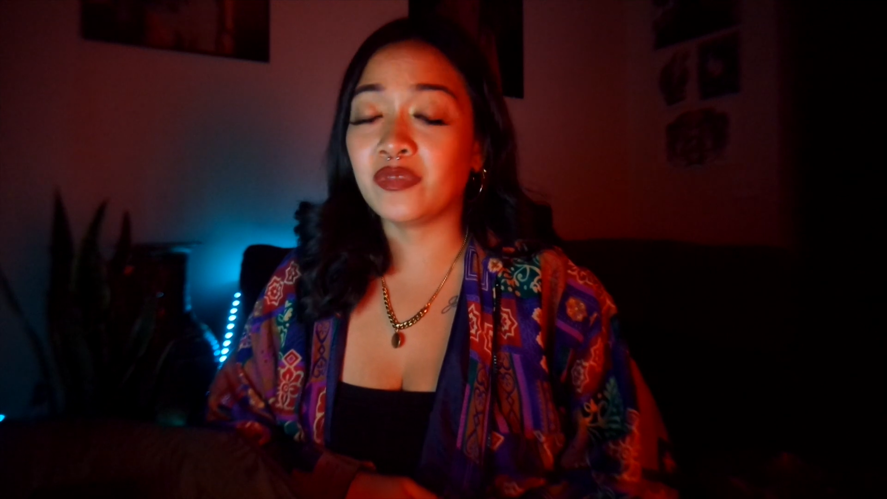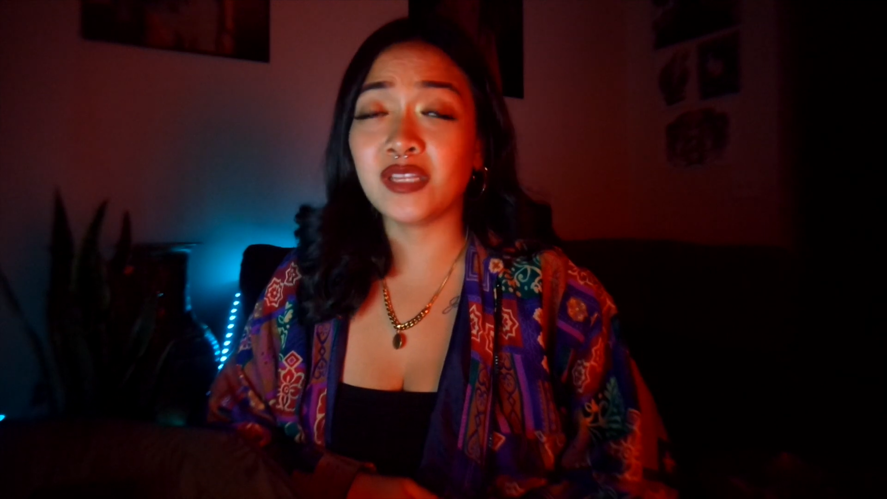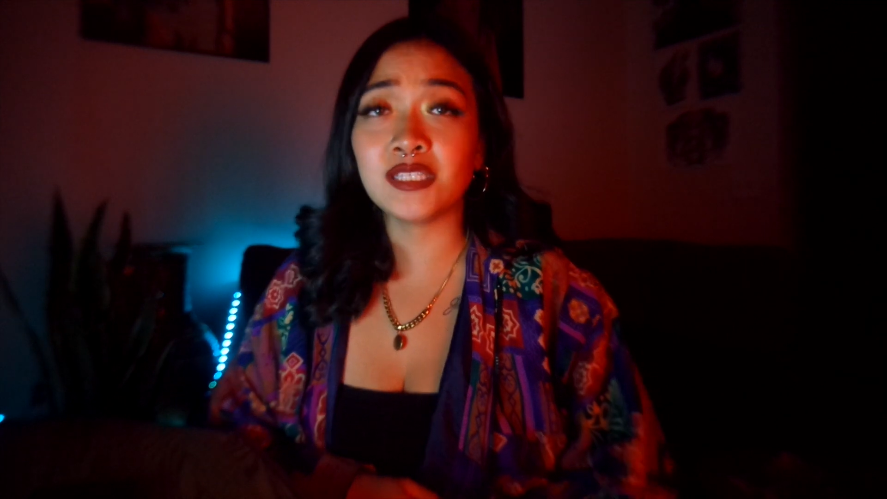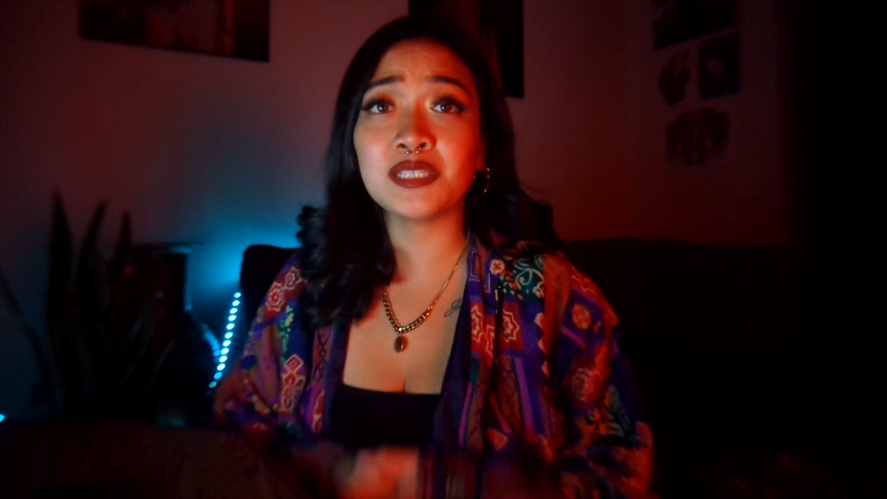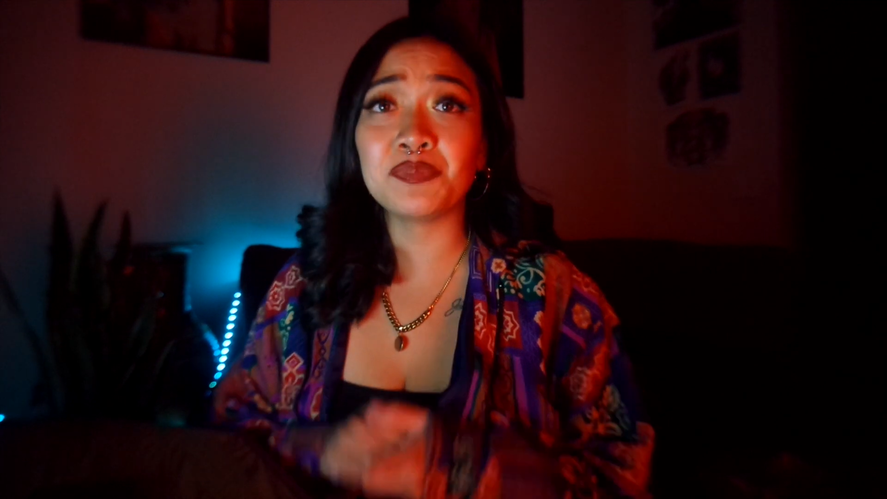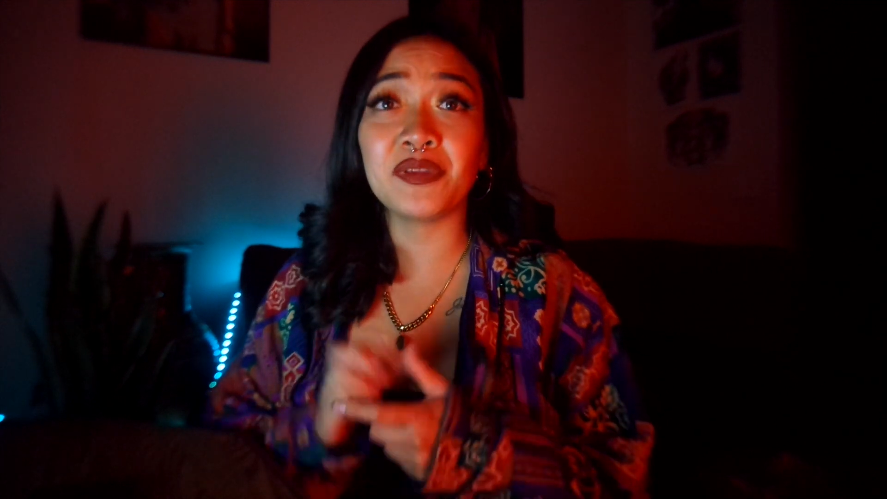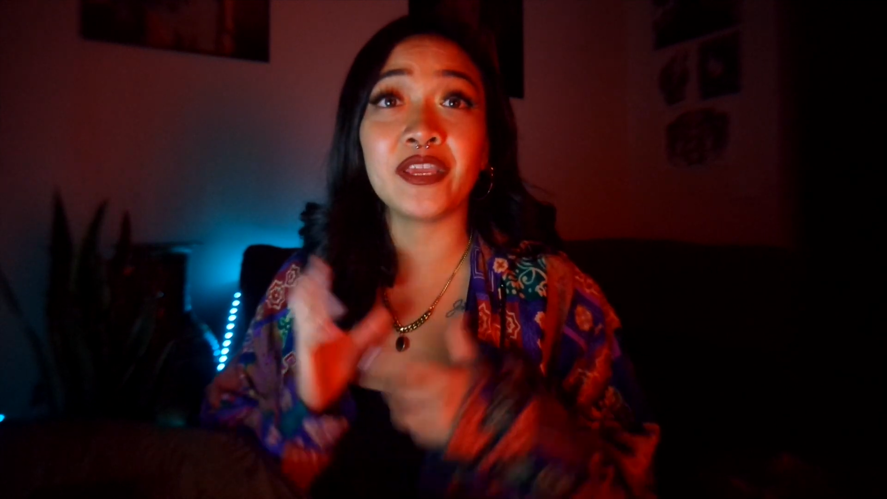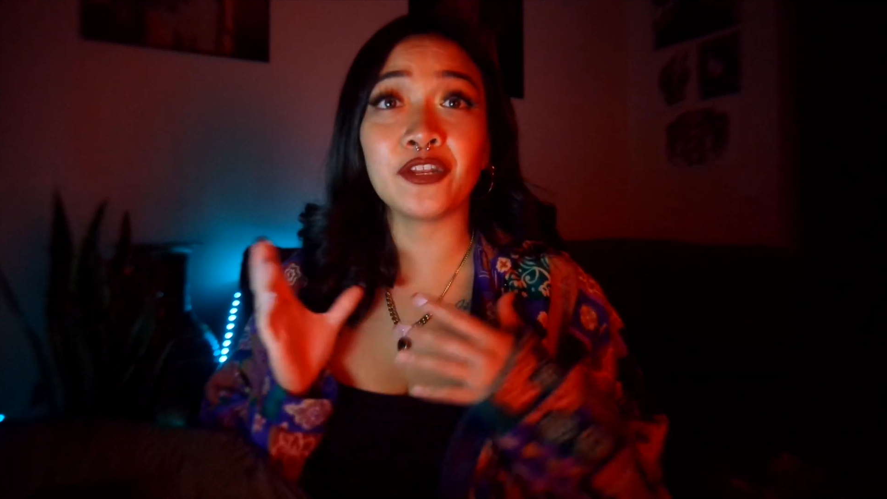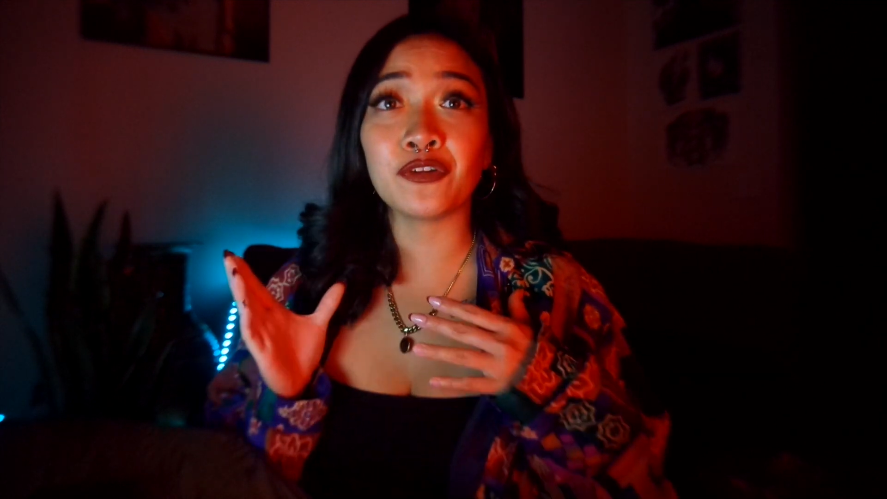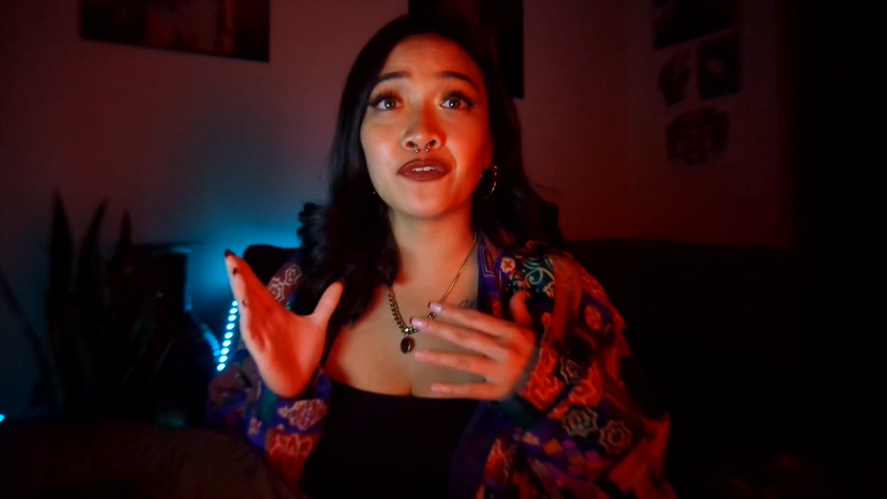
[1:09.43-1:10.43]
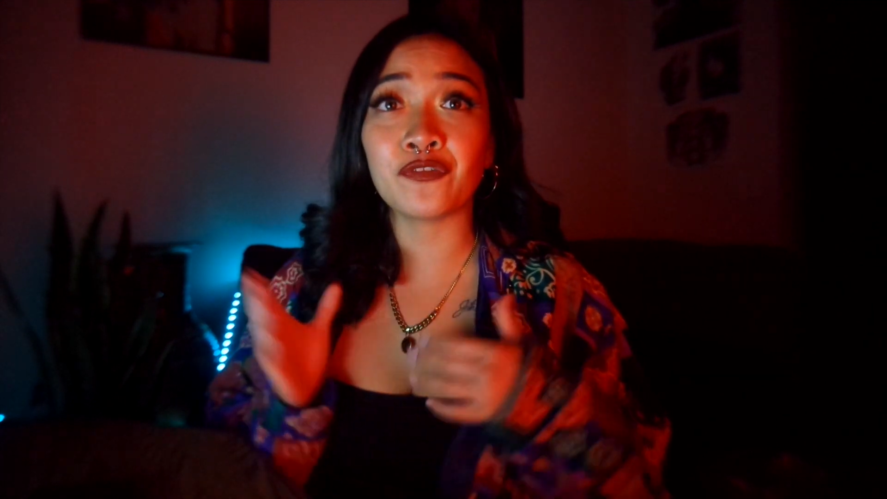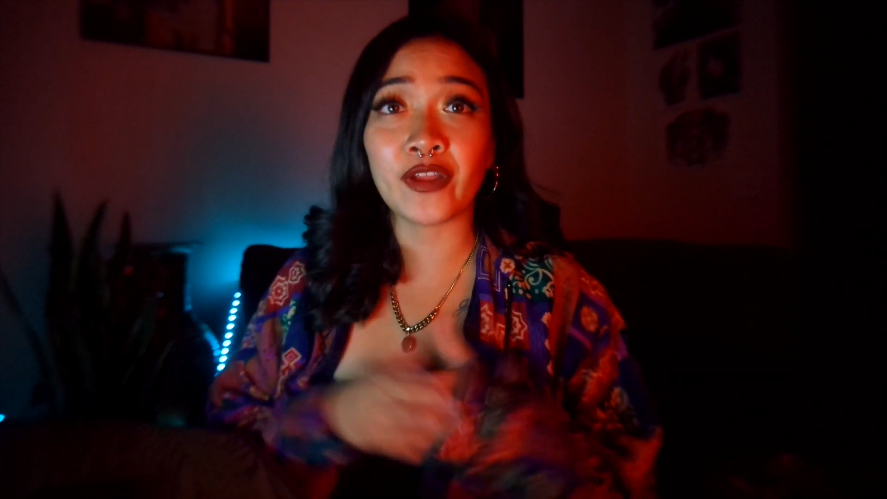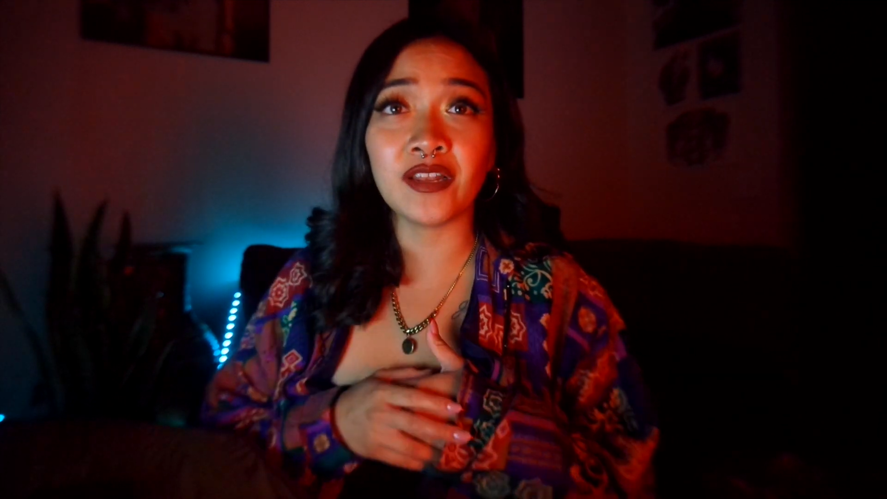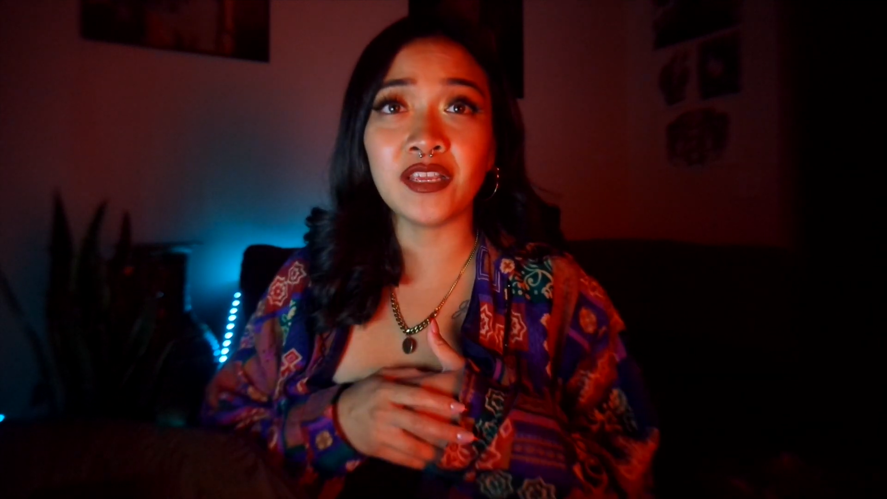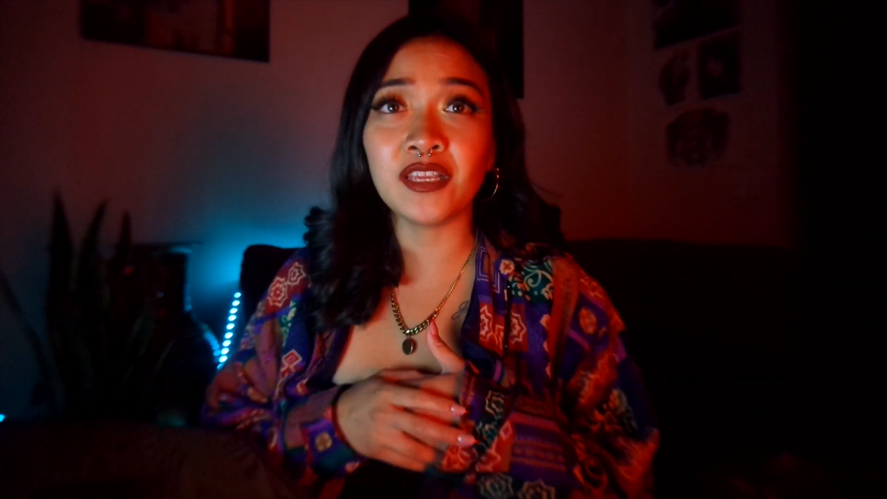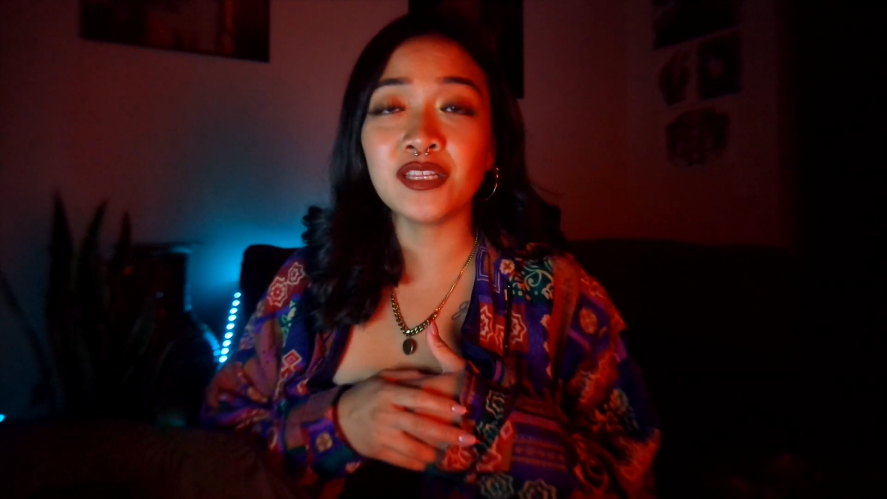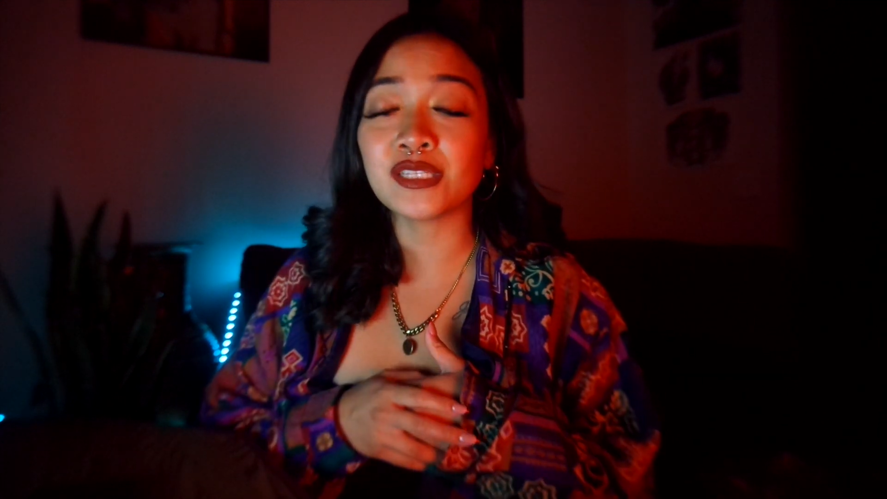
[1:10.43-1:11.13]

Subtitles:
This is beginner friendly,